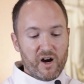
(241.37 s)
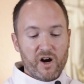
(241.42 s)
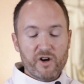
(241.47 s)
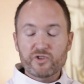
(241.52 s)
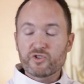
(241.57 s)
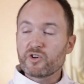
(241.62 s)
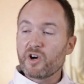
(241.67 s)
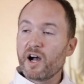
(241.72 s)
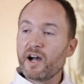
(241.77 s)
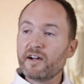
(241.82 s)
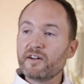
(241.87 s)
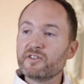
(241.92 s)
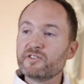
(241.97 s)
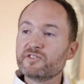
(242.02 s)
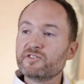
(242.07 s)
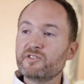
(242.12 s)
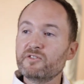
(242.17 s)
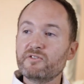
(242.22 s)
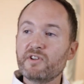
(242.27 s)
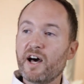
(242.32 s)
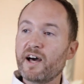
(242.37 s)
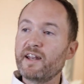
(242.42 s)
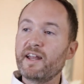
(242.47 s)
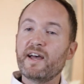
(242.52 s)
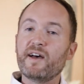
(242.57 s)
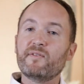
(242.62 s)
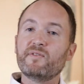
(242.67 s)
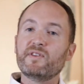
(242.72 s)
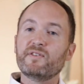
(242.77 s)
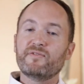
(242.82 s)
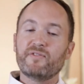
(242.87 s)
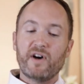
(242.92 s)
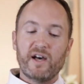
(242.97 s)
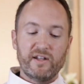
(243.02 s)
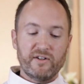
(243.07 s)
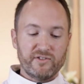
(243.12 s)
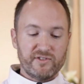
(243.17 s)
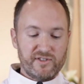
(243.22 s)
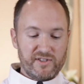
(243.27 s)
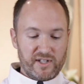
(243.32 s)
Our trials do not have the
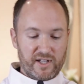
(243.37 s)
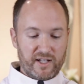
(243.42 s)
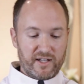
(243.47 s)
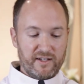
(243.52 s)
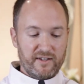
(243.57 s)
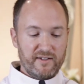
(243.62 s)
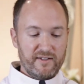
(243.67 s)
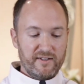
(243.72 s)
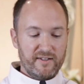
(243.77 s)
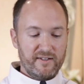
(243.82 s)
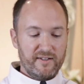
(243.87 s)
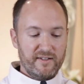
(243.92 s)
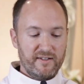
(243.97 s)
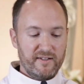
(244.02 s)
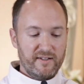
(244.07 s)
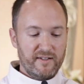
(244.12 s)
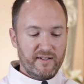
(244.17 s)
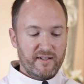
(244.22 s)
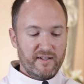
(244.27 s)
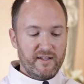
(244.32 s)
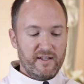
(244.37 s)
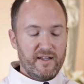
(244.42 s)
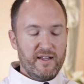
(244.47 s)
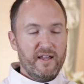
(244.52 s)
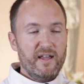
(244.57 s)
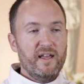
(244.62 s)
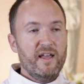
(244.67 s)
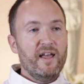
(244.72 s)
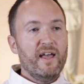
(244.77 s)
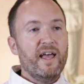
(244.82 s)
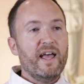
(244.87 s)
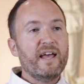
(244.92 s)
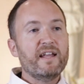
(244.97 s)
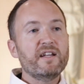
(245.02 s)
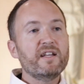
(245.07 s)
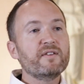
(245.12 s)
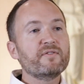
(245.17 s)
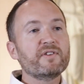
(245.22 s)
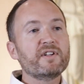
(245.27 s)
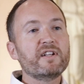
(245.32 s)
final say.
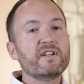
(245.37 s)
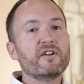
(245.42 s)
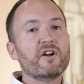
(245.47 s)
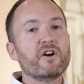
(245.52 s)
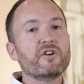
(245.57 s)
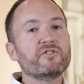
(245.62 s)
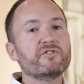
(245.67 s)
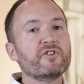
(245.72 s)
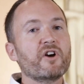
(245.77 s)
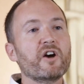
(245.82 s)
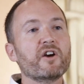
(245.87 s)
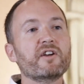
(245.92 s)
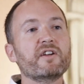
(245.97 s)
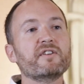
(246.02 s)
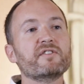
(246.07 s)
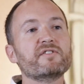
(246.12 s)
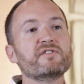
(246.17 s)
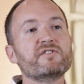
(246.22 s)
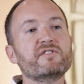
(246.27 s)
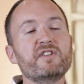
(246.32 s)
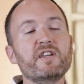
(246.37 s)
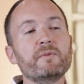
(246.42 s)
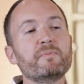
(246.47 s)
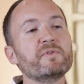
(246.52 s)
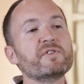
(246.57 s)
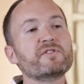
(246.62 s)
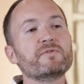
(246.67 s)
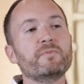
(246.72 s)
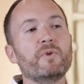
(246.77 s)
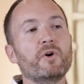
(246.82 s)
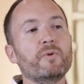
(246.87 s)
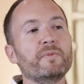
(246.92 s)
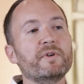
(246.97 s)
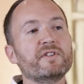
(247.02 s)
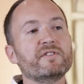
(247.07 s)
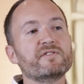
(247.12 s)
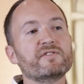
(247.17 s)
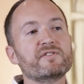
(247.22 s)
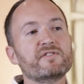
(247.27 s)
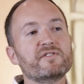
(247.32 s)
And even in our darkest, deepest
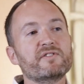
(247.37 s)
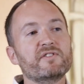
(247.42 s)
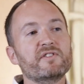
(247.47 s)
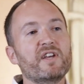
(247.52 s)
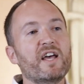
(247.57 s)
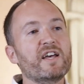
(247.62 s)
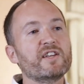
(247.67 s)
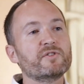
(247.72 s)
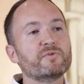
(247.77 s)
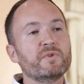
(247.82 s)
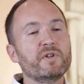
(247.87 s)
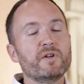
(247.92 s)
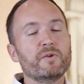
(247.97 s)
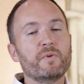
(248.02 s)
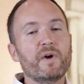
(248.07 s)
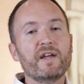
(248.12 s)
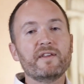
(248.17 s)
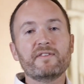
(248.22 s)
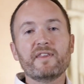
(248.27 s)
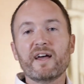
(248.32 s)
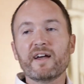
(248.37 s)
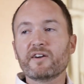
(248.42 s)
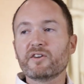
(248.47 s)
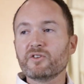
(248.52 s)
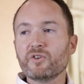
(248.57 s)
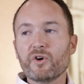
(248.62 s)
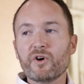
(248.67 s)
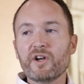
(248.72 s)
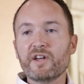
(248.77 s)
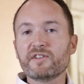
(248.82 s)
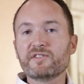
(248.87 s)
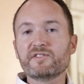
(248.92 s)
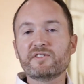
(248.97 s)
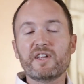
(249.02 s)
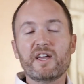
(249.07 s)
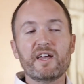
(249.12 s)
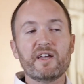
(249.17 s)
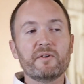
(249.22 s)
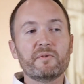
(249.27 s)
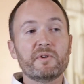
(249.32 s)
moments, as we await that glorious
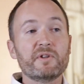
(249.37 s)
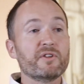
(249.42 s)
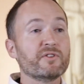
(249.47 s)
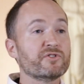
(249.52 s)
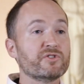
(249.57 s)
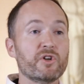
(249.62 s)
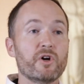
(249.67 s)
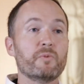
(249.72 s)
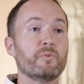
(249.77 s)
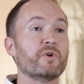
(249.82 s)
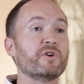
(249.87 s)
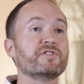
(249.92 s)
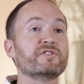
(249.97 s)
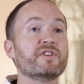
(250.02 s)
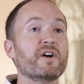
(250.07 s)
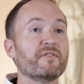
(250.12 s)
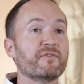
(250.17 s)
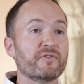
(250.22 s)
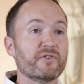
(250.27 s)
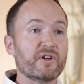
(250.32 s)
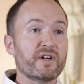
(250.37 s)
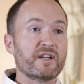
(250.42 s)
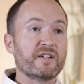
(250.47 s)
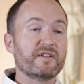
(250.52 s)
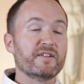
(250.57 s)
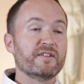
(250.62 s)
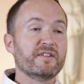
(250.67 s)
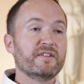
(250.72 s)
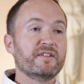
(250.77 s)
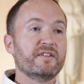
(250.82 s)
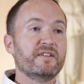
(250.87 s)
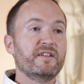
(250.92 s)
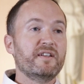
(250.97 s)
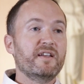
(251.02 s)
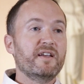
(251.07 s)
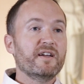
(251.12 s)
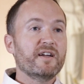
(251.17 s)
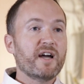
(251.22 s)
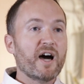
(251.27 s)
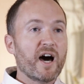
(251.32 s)
day when there's no more suffering,
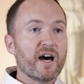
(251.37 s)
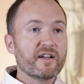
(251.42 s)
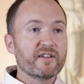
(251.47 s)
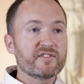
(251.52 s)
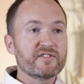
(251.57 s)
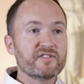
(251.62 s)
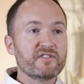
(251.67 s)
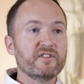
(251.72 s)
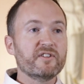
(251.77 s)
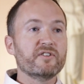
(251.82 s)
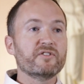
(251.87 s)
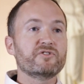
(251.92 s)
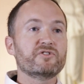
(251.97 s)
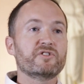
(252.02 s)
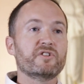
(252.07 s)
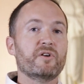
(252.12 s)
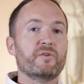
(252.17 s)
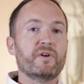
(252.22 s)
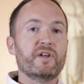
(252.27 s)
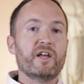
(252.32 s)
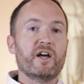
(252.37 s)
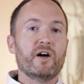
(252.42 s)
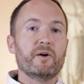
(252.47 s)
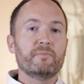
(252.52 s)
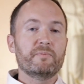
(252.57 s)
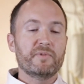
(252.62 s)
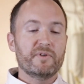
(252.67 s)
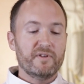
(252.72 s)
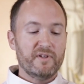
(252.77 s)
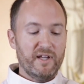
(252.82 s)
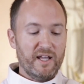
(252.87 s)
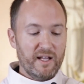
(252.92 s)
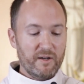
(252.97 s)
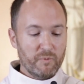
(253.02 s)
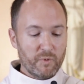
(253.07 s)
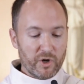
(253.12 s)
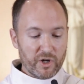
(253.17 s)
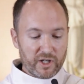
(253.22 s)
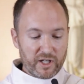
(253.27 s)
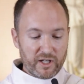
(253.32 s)
God is still showing up
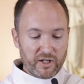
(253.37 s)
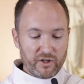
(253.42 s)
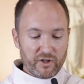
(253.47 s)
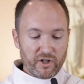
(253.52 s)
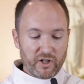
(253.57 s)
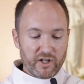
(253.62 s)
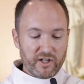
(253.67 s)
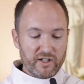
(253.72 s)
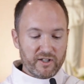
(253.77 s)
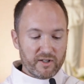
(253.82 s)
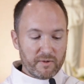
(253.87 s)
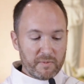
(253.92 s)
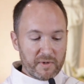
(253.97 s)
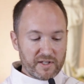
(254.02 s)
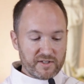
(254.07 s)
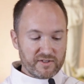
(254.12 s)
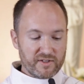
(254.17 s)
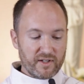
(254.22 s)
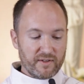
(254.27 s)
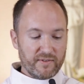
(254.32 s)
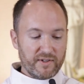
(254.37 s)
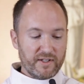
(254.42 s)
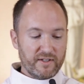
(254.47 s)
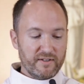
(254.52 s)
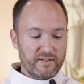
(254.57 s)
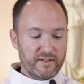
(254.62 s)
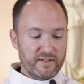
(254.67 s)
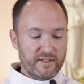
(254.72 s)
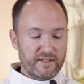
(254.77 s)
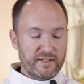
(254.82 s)
and working good in the midst of it.